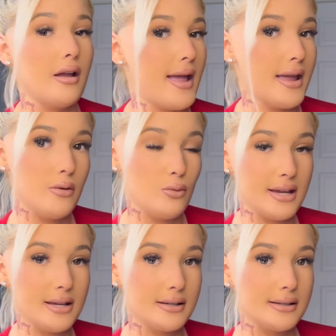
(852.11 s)
8
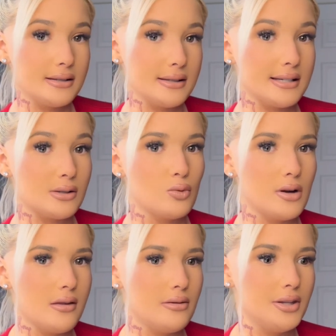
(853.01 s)
weeks is
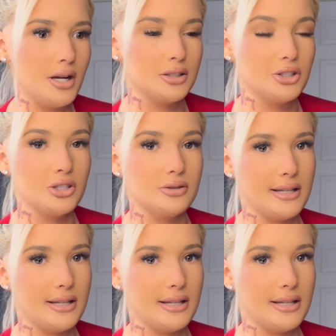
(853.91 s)
what the doctor